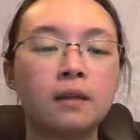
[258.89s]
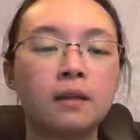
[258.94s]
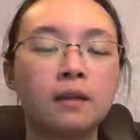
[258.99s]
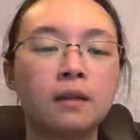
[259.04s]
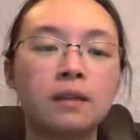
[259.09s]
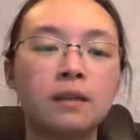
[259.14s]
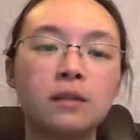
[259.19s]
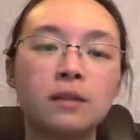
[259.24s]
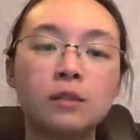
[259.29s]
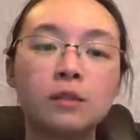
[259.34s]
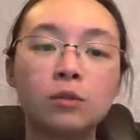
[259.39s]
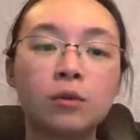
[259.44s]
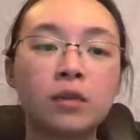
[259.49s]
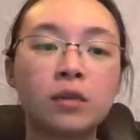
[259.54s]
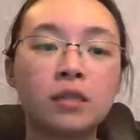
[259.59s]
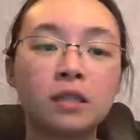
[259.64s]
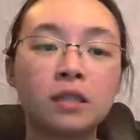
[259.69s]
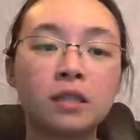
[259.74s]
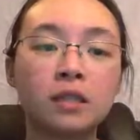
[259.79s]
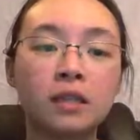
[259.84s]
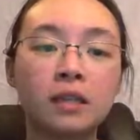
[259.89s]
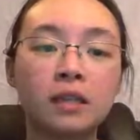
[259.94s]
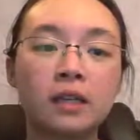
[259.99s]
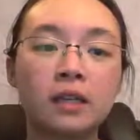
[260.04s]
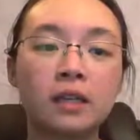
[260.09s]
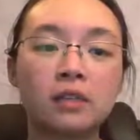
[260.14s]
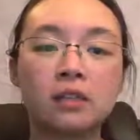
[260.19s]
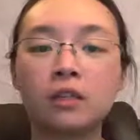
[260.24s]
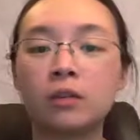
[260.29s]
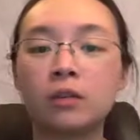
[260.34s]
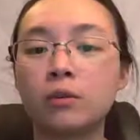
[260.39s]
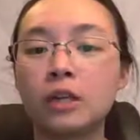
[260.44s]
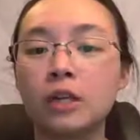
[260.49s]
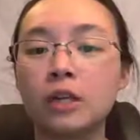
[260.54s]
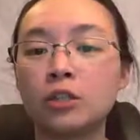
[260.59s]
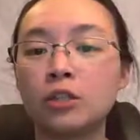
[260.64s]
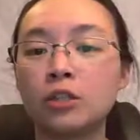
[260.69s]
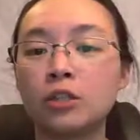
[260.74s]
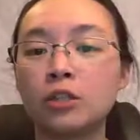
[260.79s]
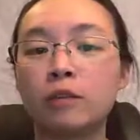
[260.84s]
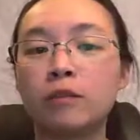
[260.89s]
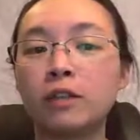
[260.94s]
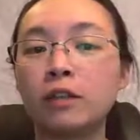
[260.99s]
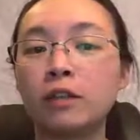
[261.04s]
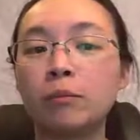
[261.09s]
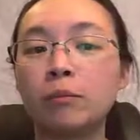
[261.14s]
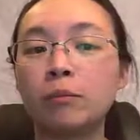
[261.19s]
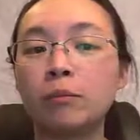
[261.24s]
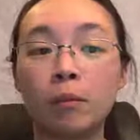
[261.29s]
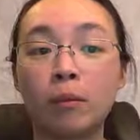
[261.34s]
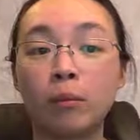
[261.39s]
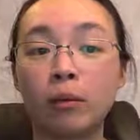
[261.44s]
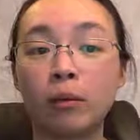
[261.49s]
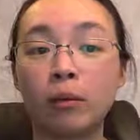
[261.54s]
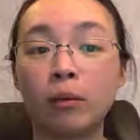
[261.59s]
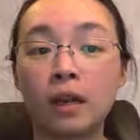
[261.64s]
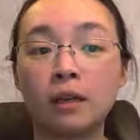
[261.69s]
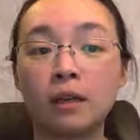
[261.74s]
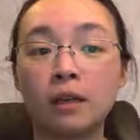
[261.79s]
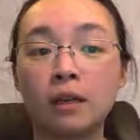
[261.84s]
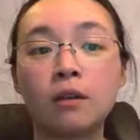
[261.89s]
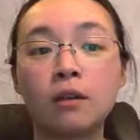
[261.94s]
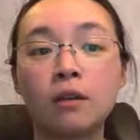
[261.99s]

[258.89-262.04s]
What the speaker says: this is going to lead us to the creation of a lipid membrane.